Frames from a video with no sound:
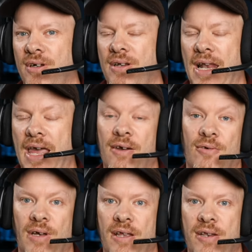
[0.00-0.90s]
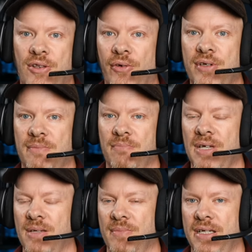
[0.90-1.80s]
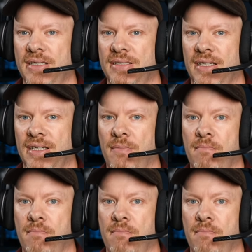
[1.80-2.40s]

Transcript: Laowa 90mm